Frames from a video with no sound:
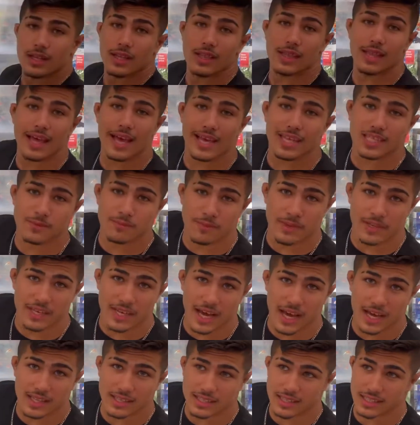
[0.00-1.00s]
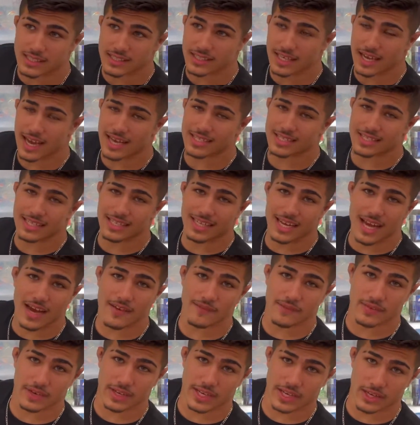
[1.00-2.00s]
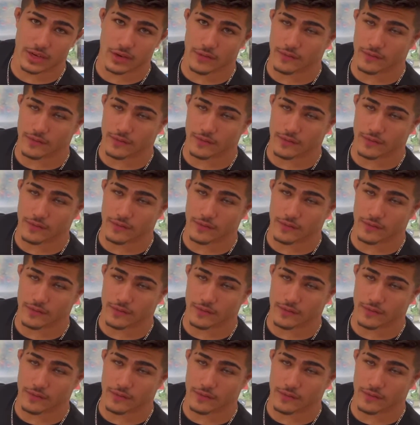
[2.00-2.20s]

Last but not least, guys, cannot forget your